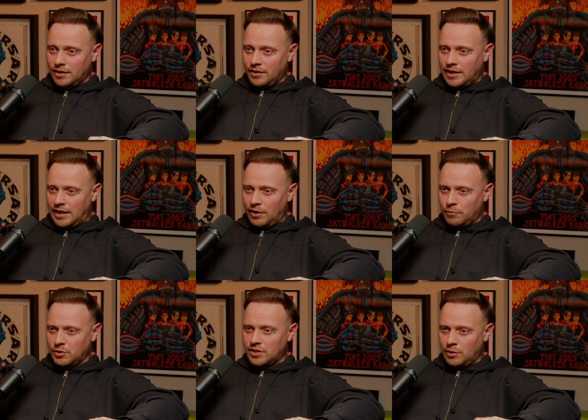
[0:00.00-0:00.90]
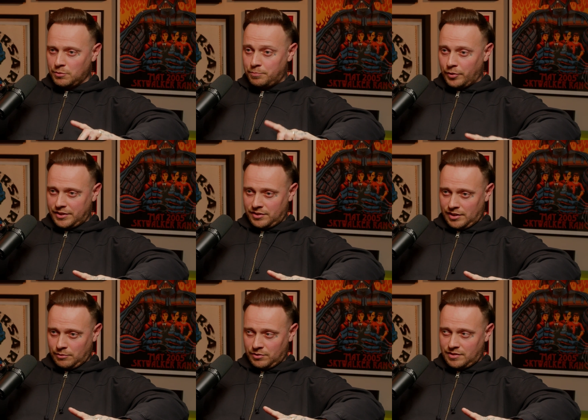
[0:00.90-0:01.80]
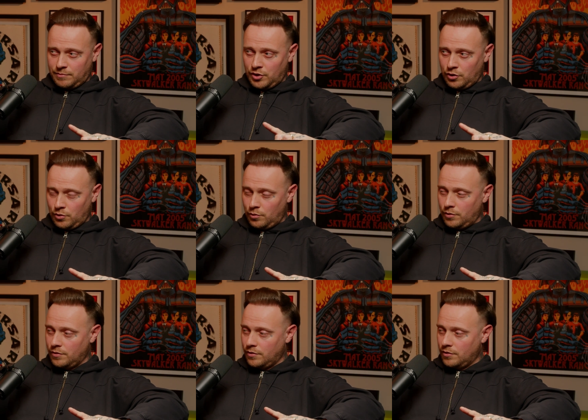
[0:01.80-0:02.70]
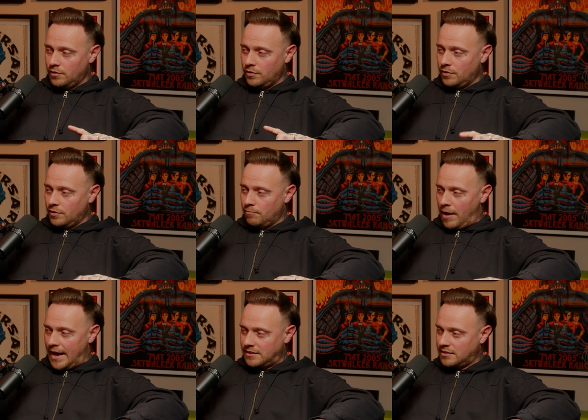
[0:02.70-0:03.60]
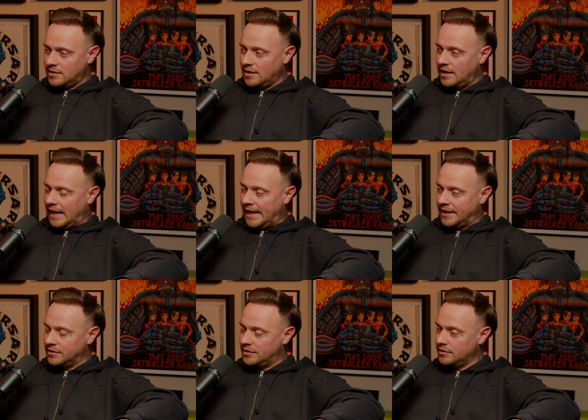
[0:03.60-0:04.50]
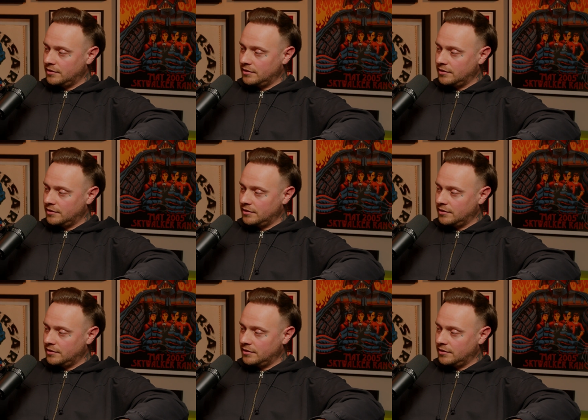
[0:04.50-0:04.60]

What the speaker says: Yeah, it was Brixton. It was you, Mest, and